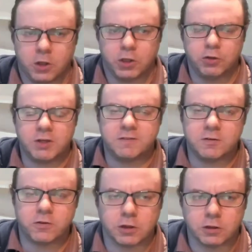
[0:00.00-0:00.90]
You
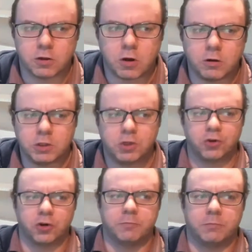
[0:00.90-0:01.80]
consider the
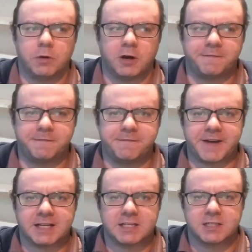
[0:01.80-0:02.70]
long-term
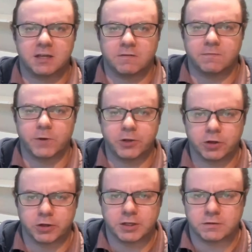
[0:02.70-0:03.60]
effects of what you're
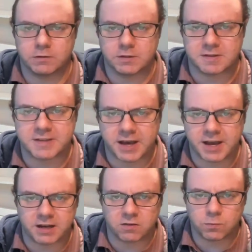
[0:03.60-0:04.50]
going to
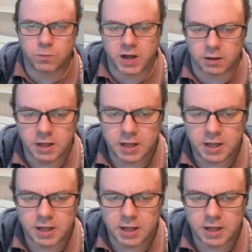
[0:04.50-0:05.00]
decide as well.